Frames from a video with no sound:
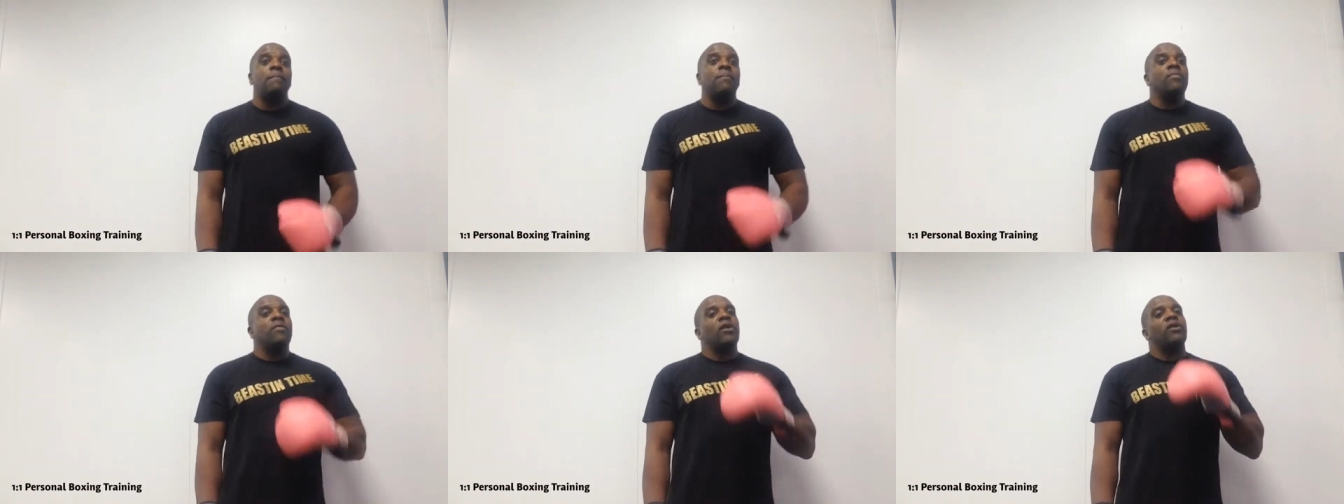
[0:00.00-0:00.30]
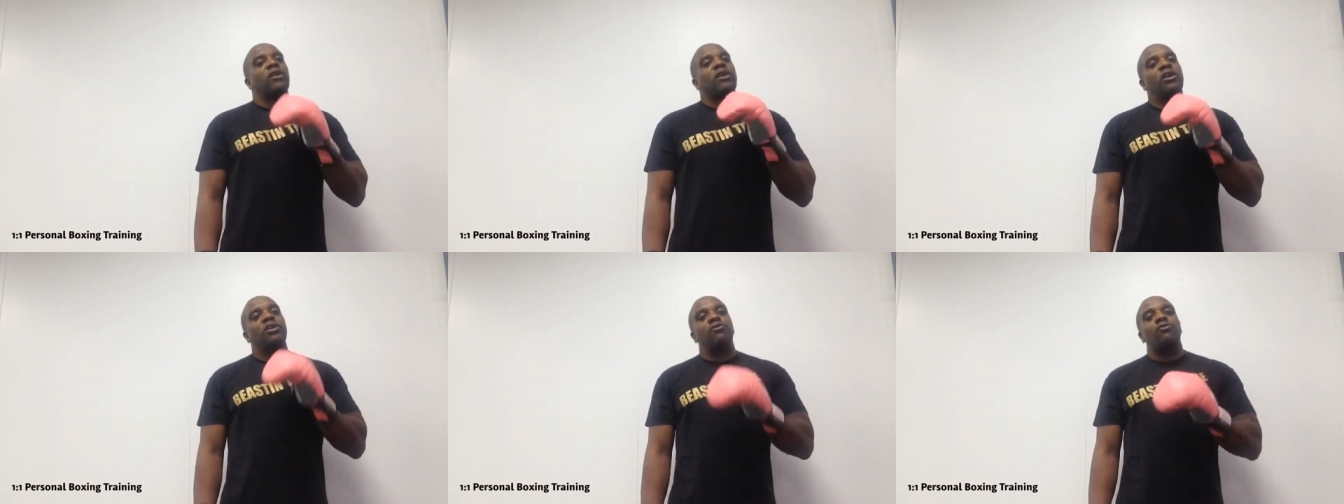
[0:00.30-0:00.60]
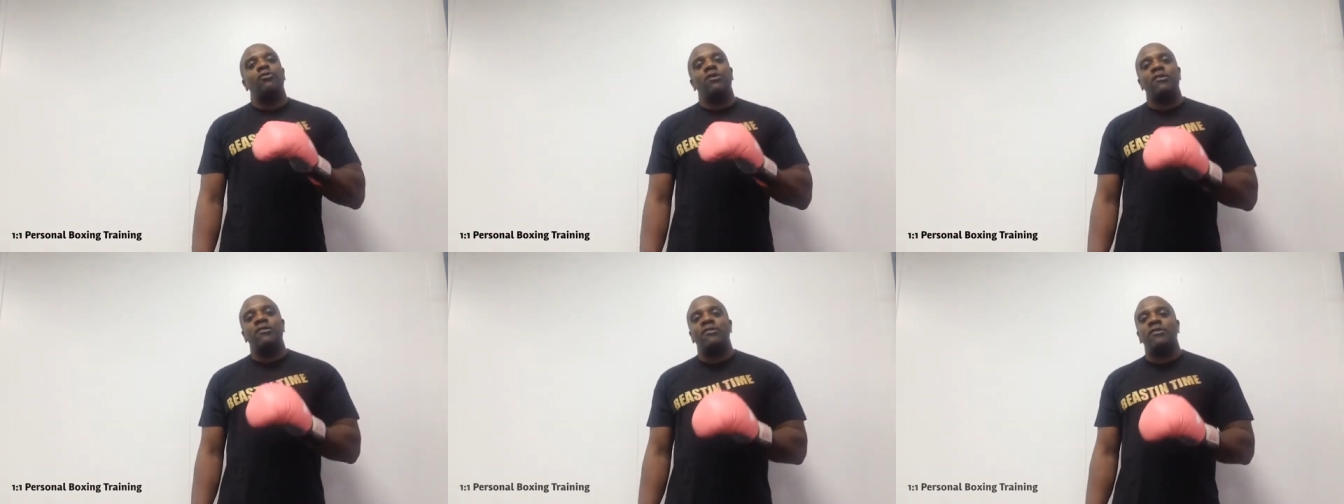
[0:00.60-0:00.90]
that you're
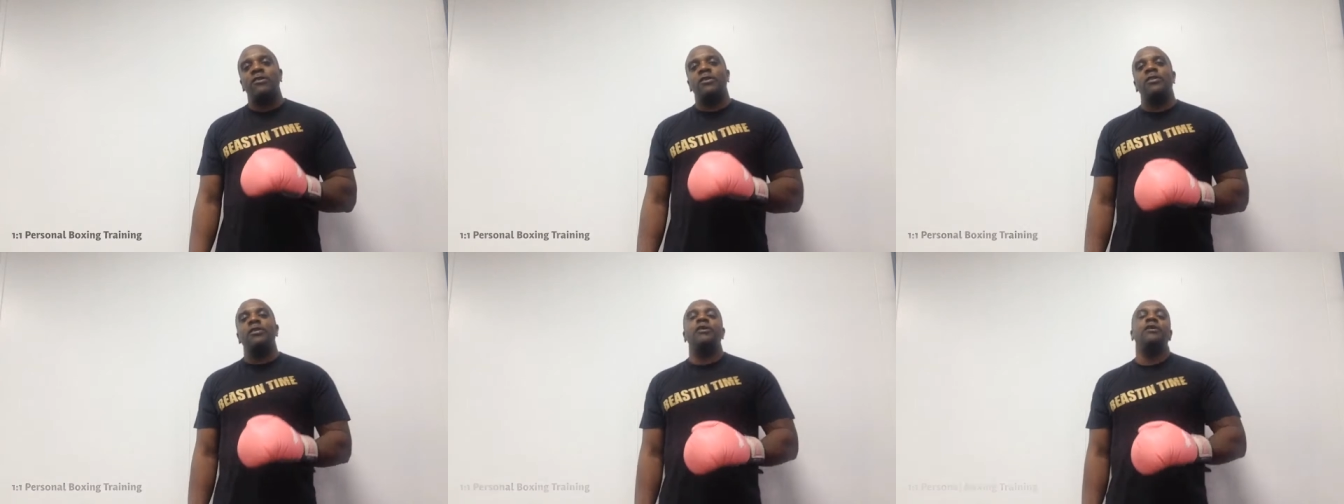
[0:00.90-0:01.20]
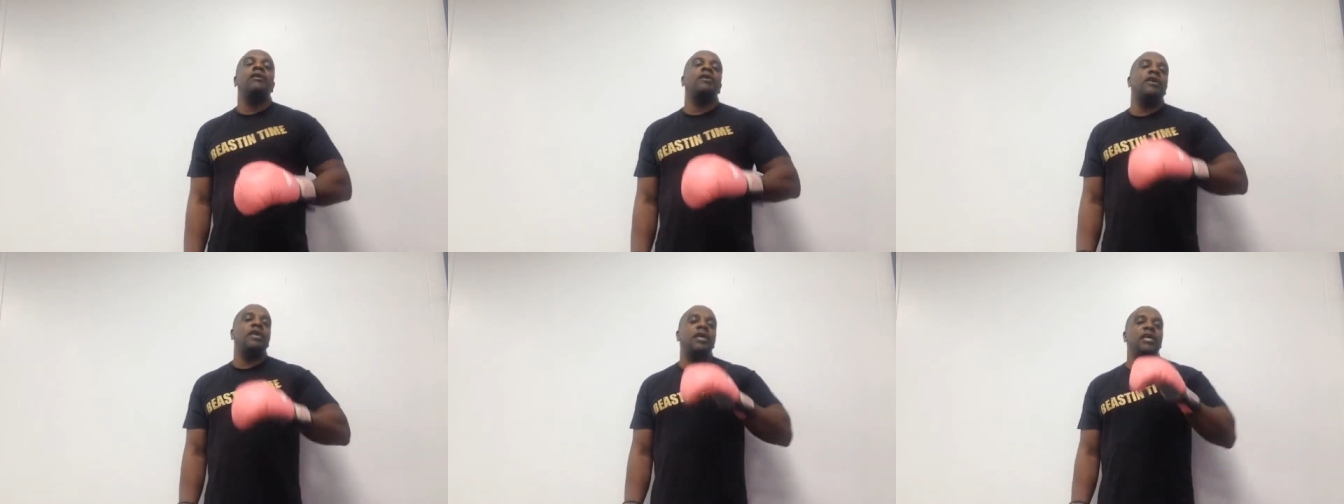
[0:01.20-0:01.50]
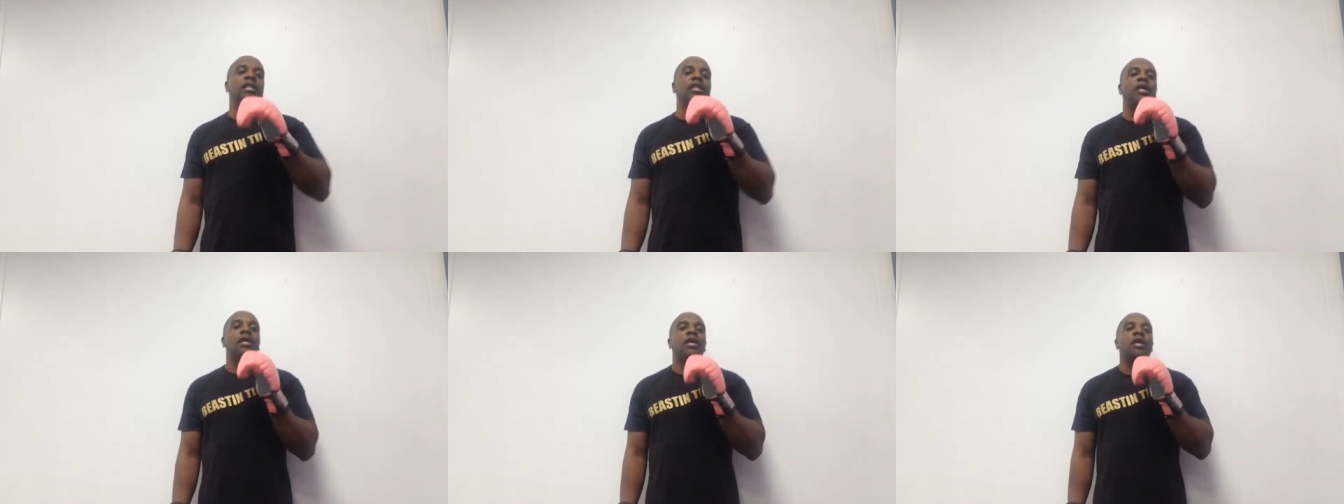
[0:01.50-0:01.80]
interested
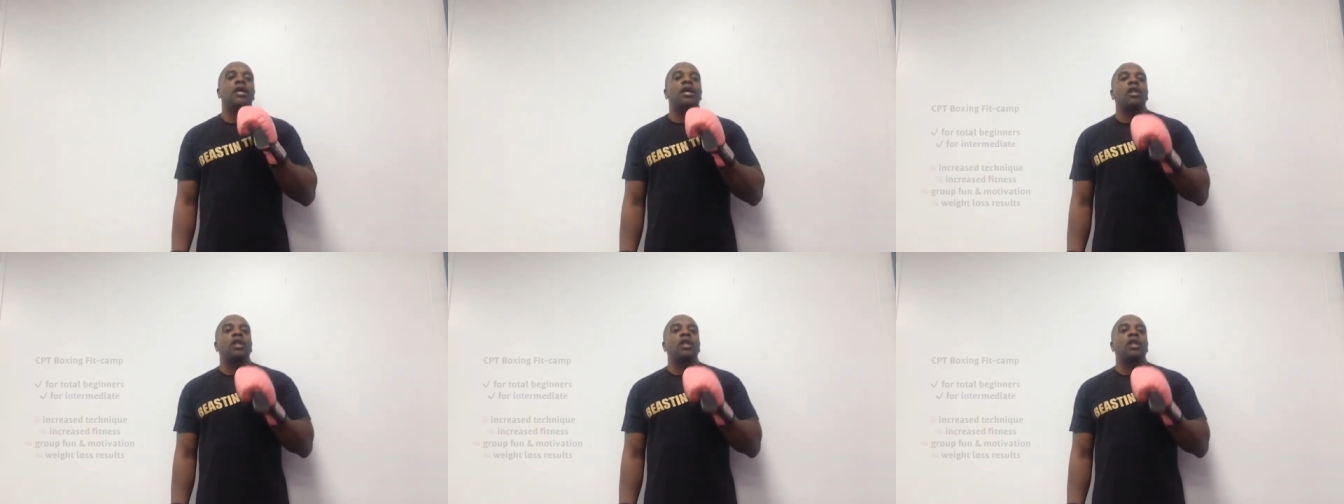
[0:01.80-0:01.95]
in